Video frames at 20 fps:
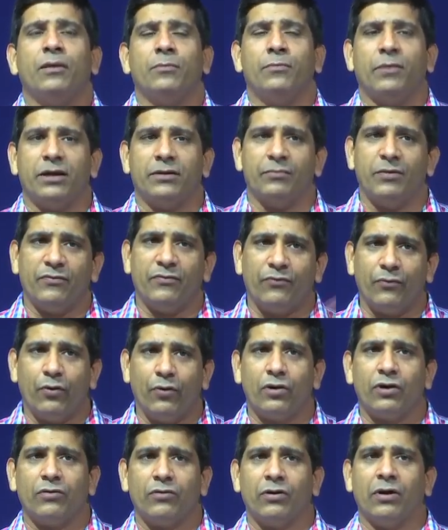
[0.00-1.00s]
But
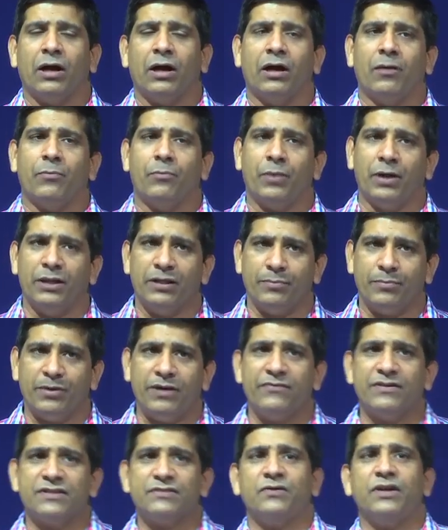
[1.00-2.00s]
before, in the
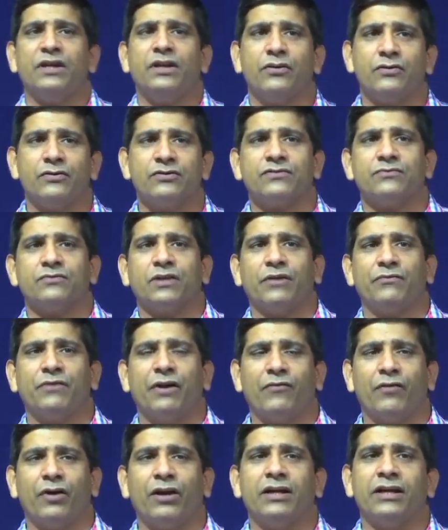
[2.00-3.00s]
previous videos that we
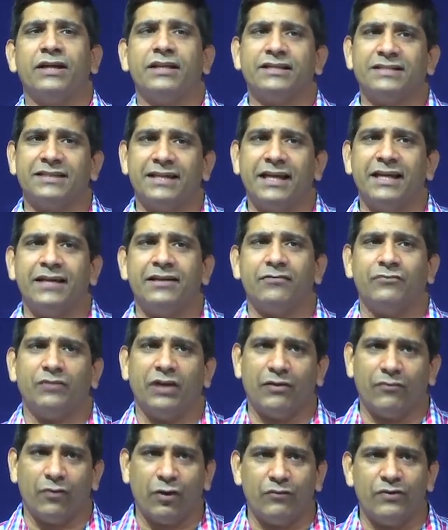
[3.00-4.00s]
have already seen,
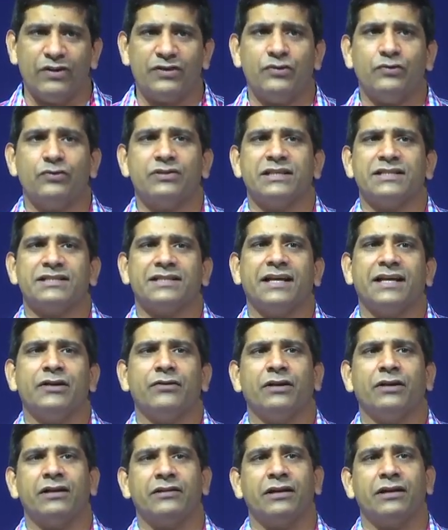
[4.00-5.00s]
we have always used SI
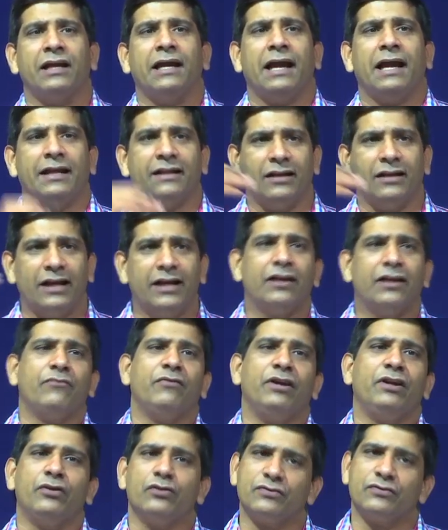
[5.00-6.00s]
unit, and the later
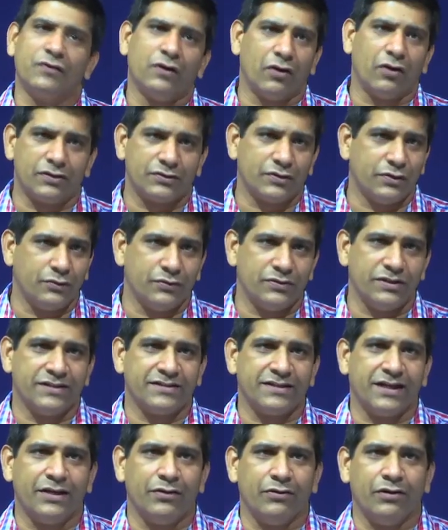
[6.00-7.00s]
videos will also use
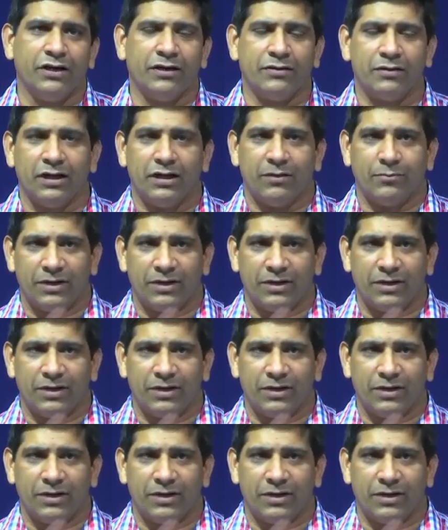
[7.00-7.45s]
SI unit.